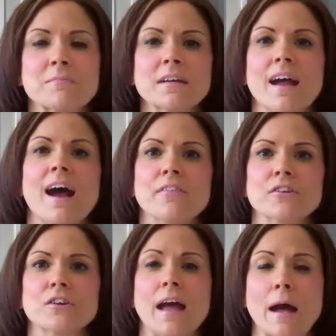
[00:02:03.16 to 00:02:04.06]
be a
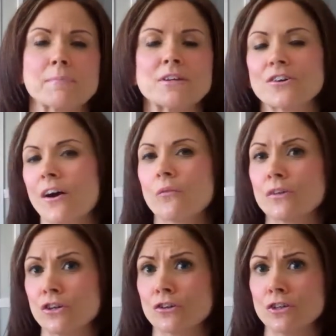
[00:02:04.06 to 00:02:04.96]
happier,
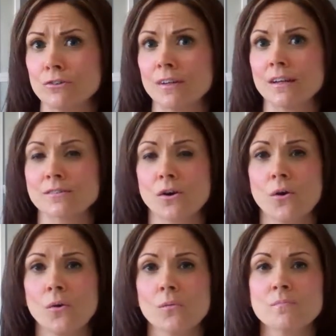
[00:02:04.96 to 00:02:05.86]
healthier unit as a
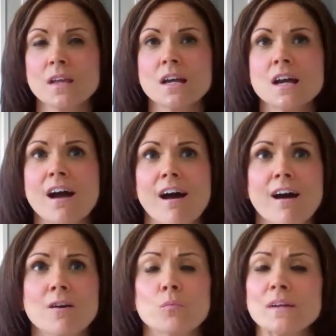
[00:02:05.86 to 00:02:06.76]
whole.
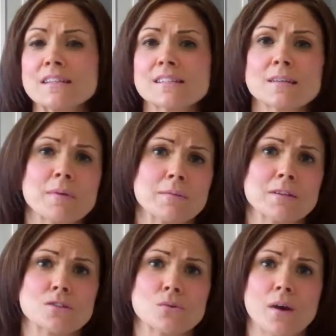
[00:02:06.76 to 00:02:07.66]
We see
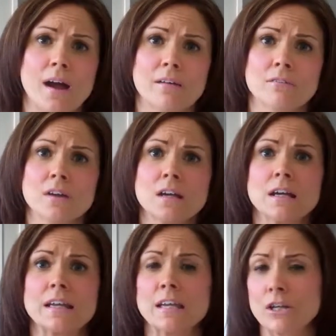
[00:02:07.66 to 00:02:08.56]
babies who have
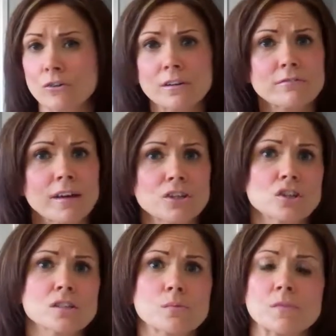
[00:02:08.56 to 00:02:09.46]
ear
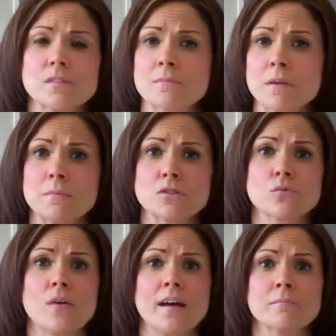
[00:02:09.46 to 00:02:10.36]
infections. We've seen babies
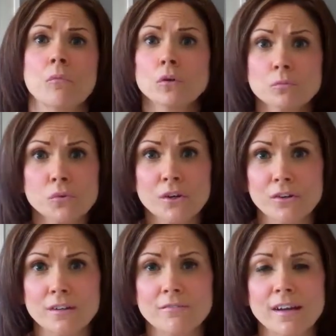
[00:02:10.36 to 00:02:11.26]
who've had multiple ear
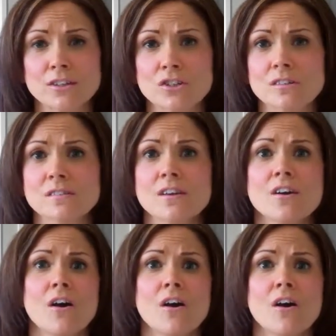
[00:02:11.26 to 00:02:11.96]
infections